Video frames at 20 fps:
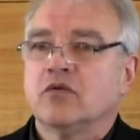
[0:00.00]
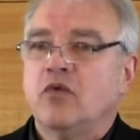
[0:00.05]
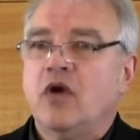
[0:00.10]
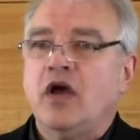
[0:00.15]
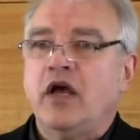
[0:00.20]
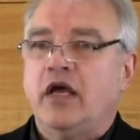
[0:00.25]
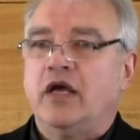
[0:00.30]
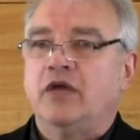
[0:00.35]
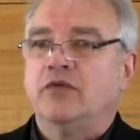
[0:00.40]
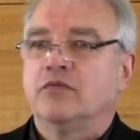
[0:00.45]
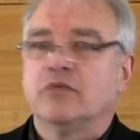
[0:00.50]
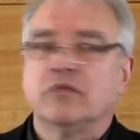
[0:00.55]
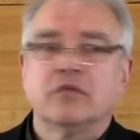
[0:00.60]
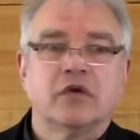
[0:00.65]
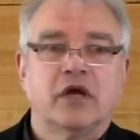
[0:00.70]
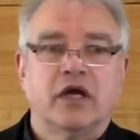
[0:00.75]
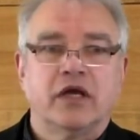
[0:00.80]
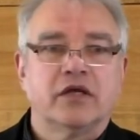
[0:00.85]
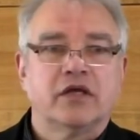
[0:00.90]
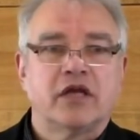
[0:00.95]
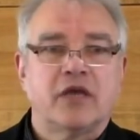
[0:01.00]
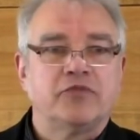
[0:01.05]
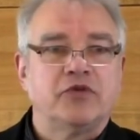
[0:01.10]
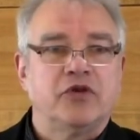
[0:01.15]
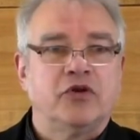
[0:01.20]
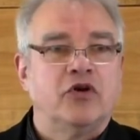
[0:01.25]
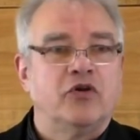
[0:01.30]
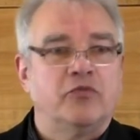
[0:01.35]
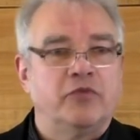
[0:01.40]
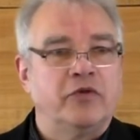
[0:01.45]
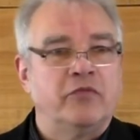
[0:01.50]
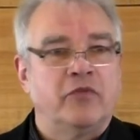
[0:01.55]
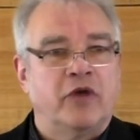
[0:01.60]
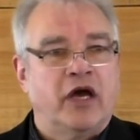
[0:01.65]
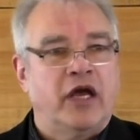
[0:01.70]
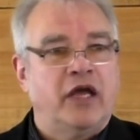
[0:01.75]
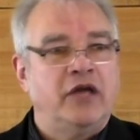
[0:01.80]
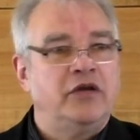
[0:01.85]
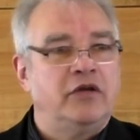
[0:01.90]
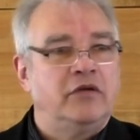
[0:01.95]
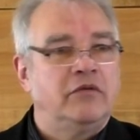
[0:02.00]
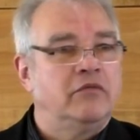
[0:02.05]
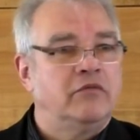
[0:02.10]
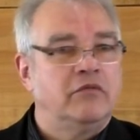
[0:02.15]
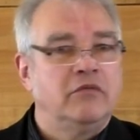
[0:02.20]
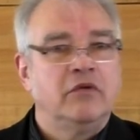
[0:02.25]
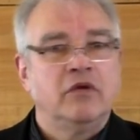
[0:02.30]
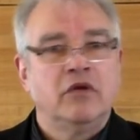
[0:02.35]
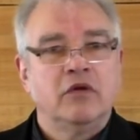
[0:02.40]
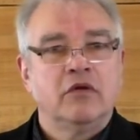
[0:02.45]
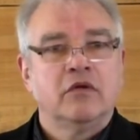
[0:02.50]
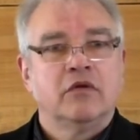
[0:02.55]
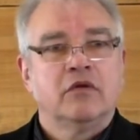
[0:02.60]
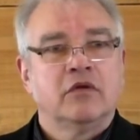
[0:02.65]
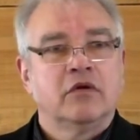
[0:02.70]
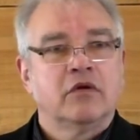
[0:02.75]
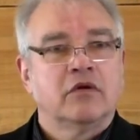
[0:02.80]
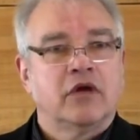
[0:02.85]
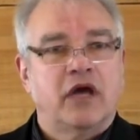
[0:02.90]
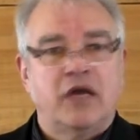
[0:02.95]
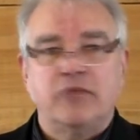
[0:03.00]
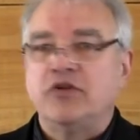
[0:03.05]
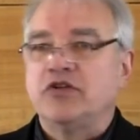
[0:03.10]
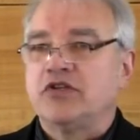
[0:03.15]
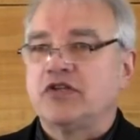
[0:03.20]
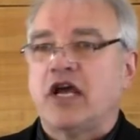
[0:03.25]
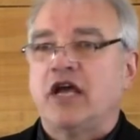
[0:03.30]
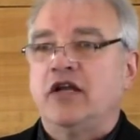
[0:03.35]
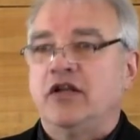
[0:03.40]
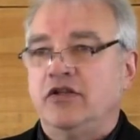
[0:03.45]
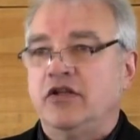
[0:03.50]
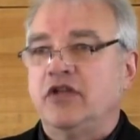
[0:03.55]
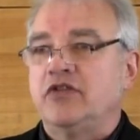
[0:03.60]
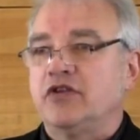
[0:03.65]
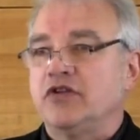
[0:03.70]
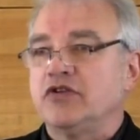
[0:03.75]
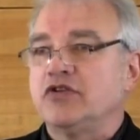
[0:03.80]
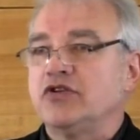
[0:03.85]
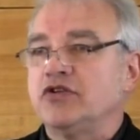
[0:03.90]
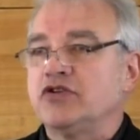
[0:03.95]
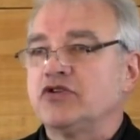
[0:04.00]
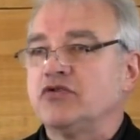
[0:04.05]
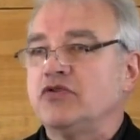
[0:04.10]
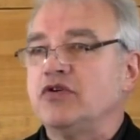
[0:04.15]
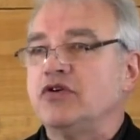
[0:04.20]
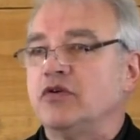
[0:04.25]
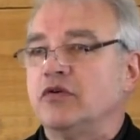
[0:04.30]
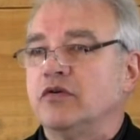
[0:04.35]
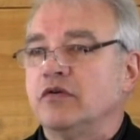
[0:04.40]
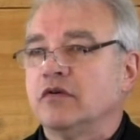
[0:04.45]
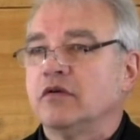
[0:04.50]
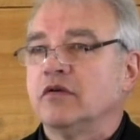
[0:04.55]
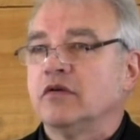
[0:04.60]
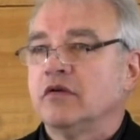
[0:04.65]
Why? I, I kept an open mind and I'm deciding that this is true.